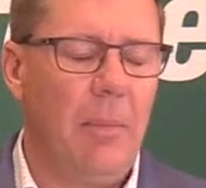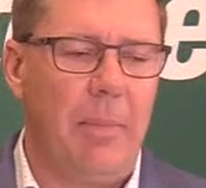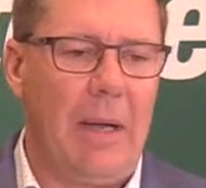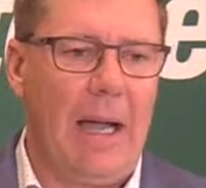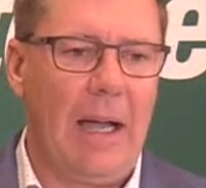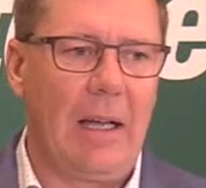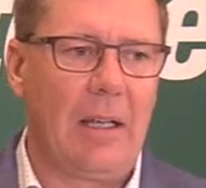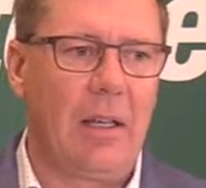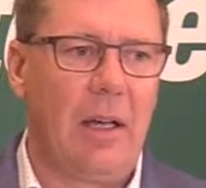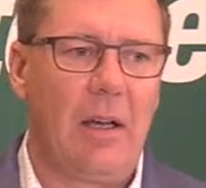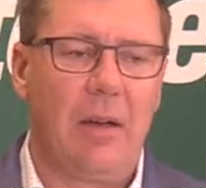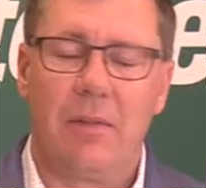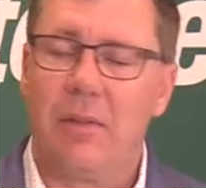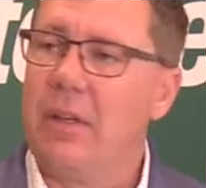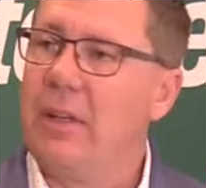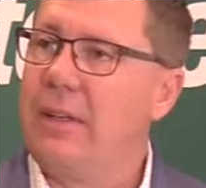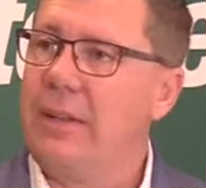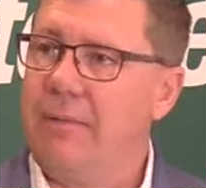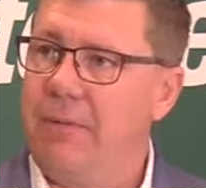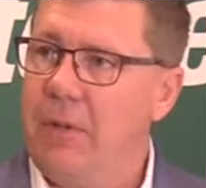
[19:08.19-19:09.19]
back
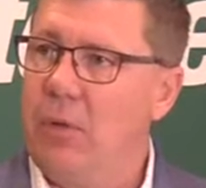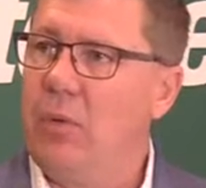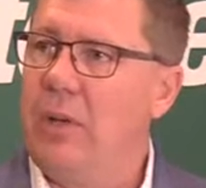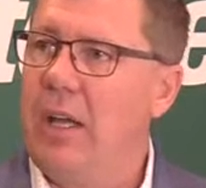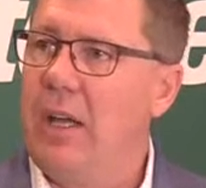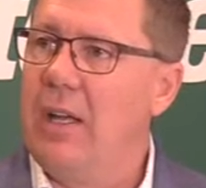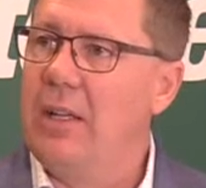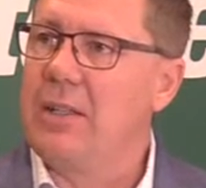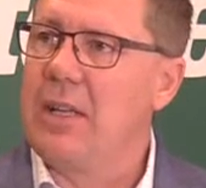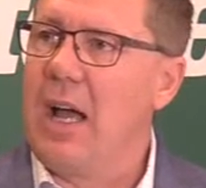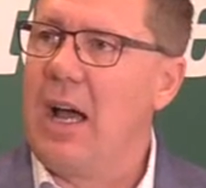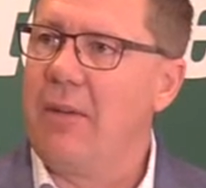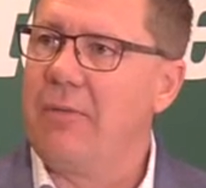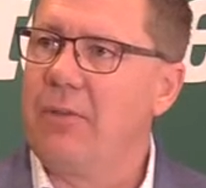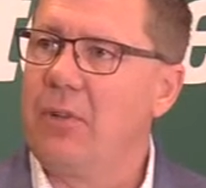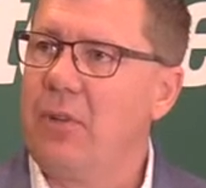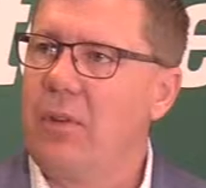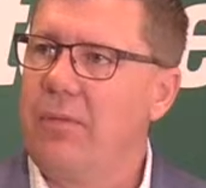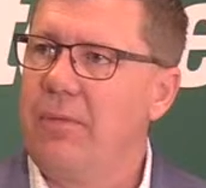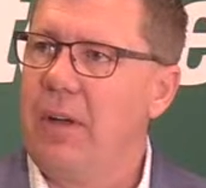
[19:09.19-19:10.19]
the few days
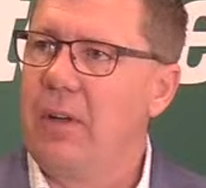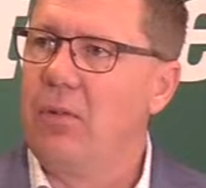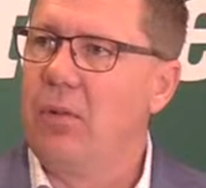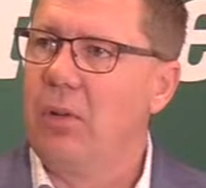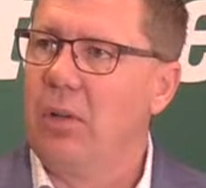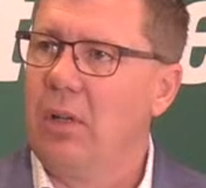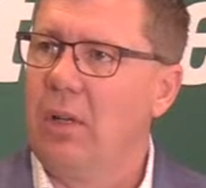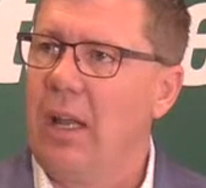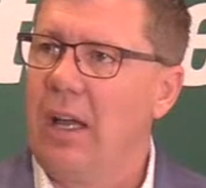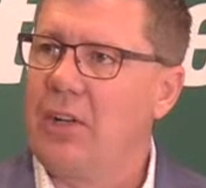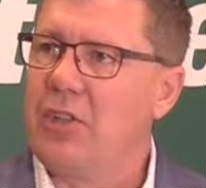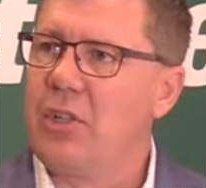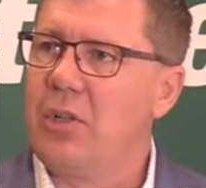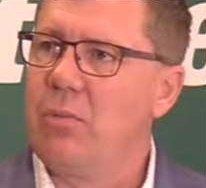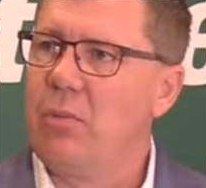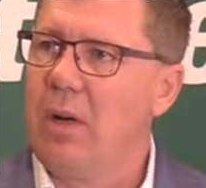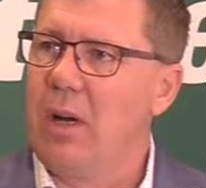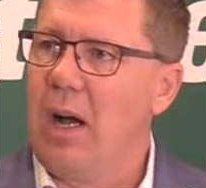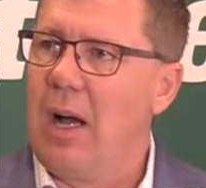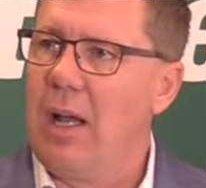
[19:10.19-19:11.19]
after the federal
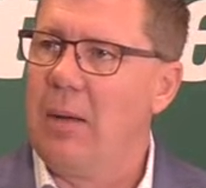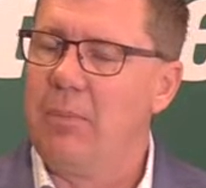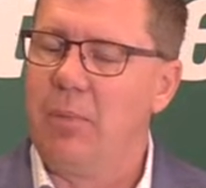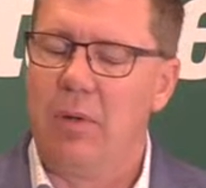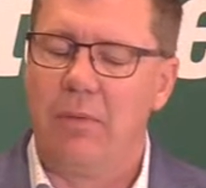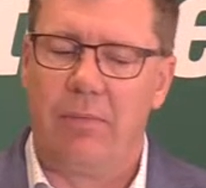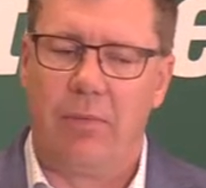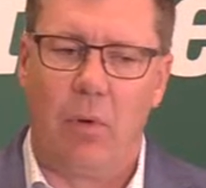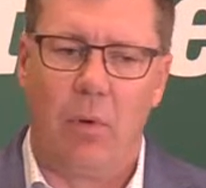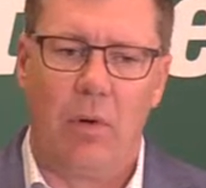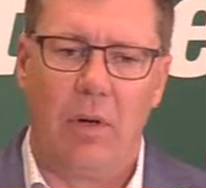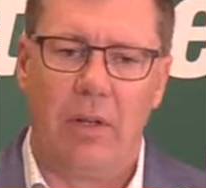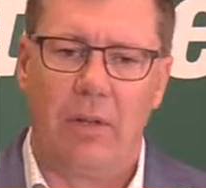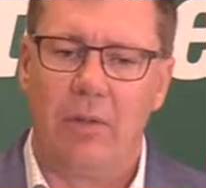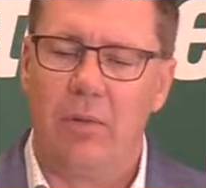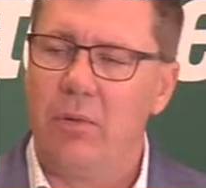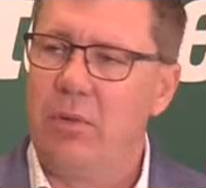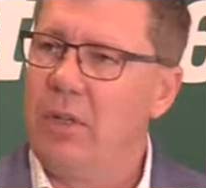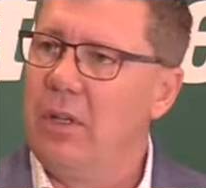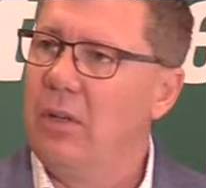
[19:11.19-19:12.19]
election when I had put forward a
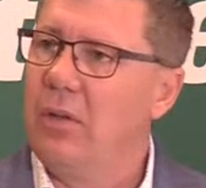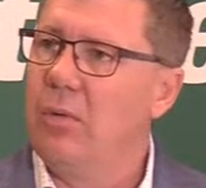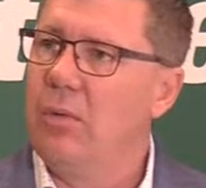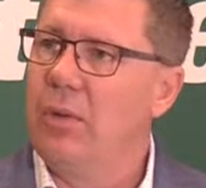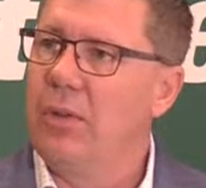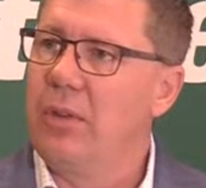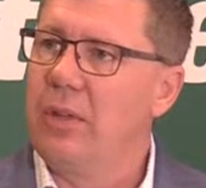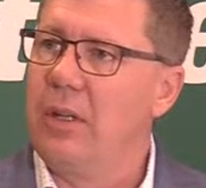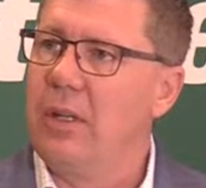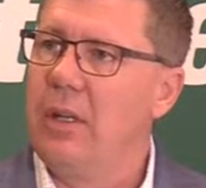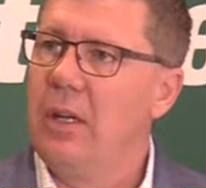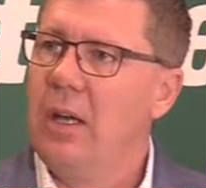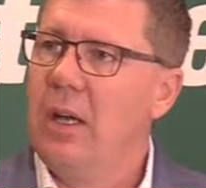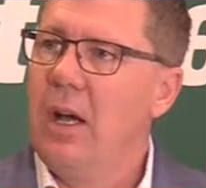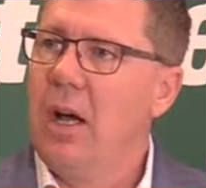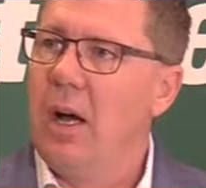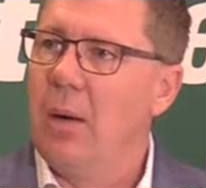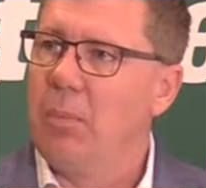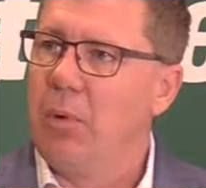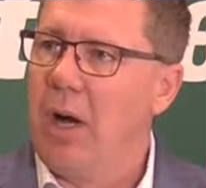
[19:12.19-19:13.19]
new deal with the
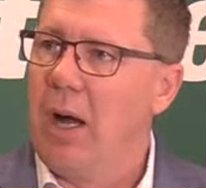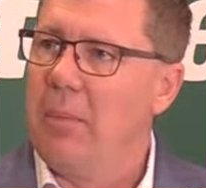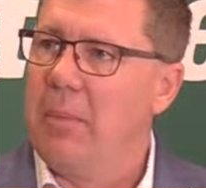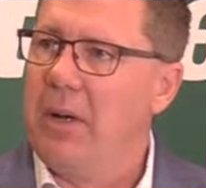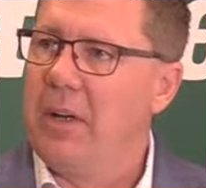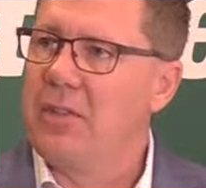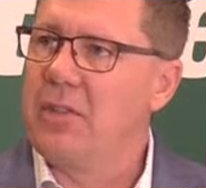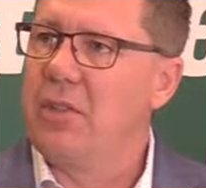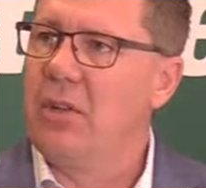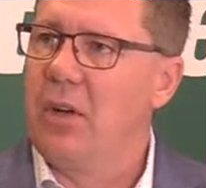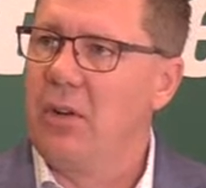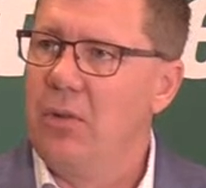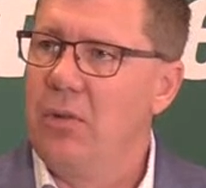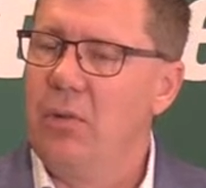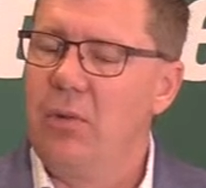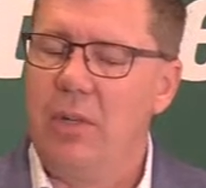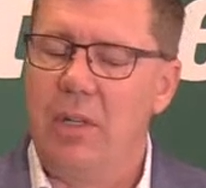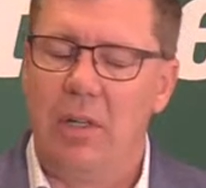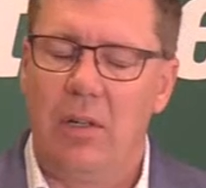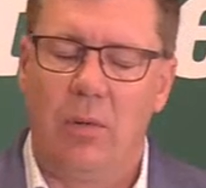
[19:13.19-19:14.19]
Prime Minister, a
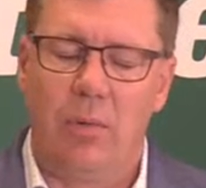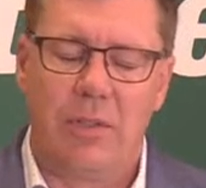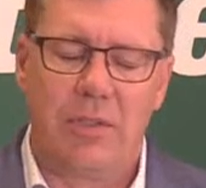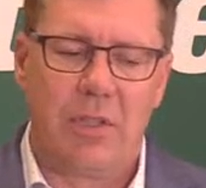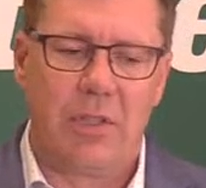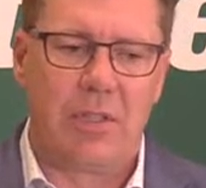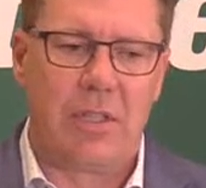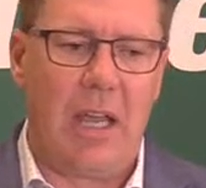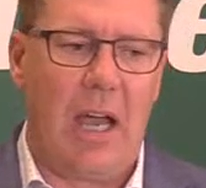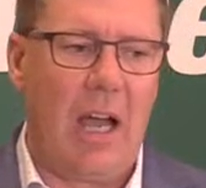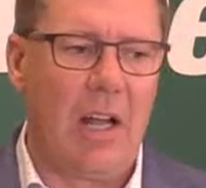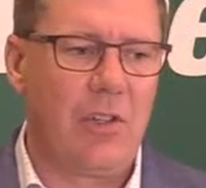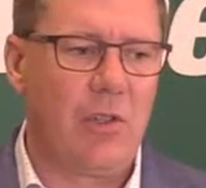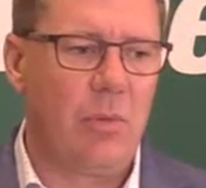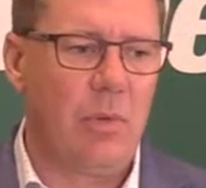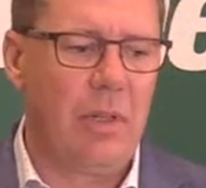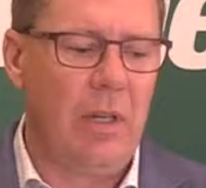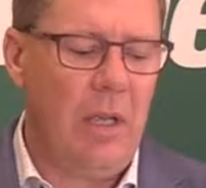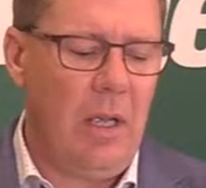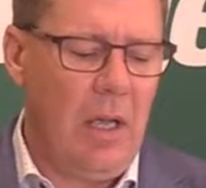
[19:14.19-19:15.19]
new deal with
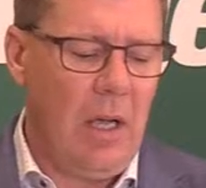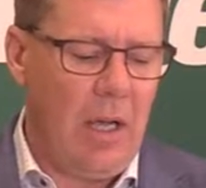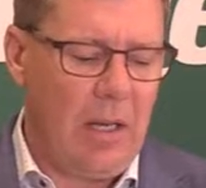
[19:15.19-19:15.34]
Saskatchewan,